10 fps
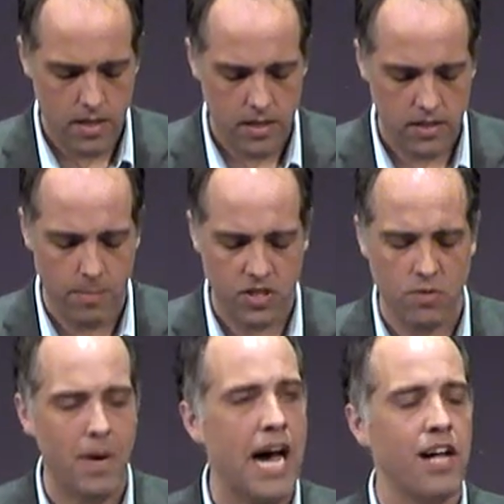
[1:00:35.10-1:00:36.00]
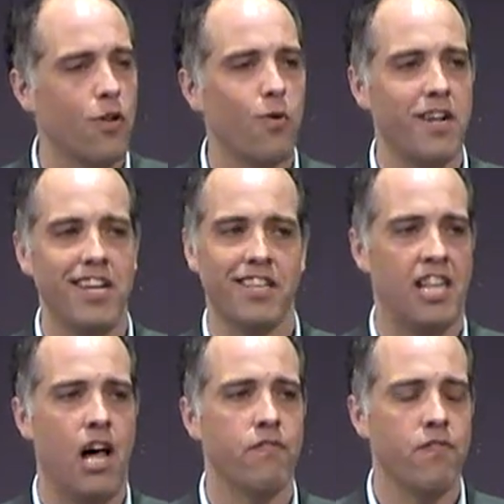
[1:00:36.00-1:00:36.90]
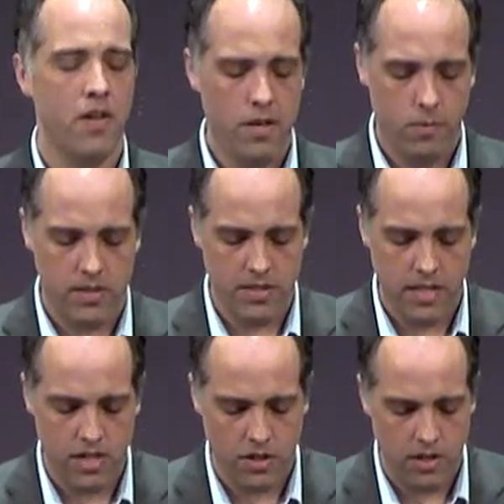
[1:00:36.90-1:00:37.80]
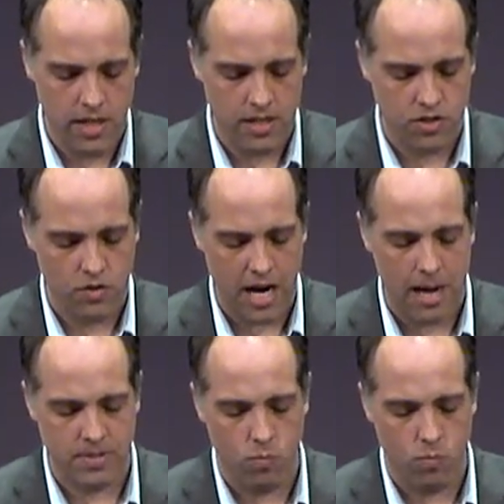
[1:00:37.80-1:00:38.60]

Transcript: Some smile, already in love with the teacher he describes,